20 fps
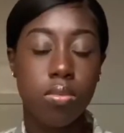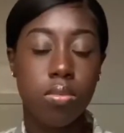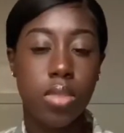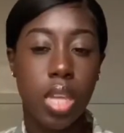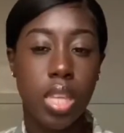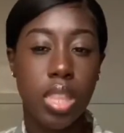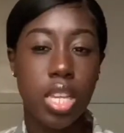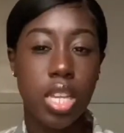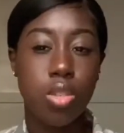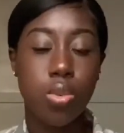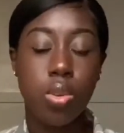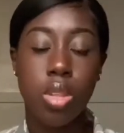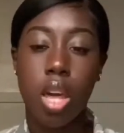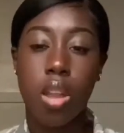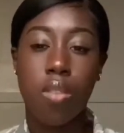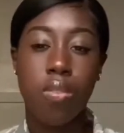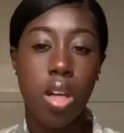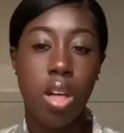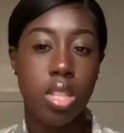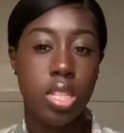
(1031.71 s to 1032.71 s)
Like they do a lot
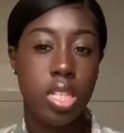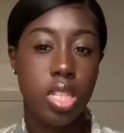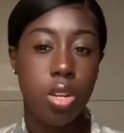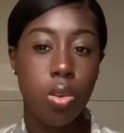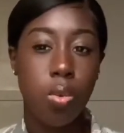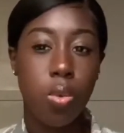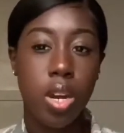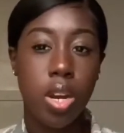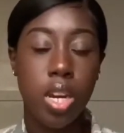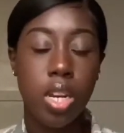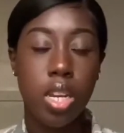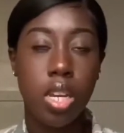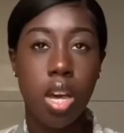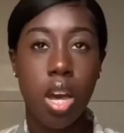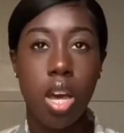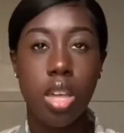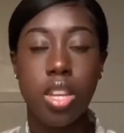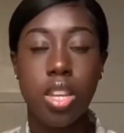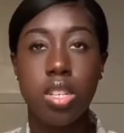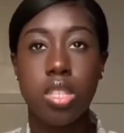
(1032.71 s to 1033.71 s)
of volunteer work.
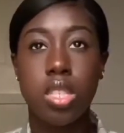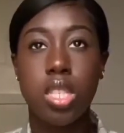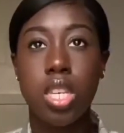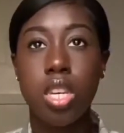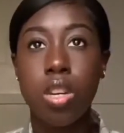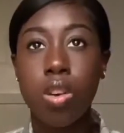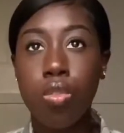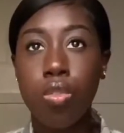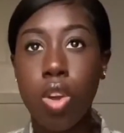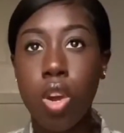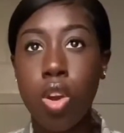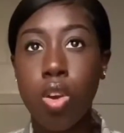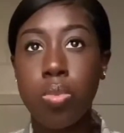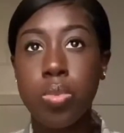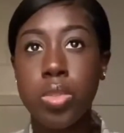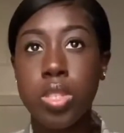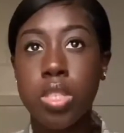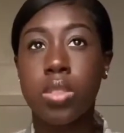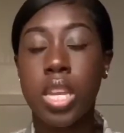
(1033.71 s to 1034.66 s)
Uh, there's teal ropes.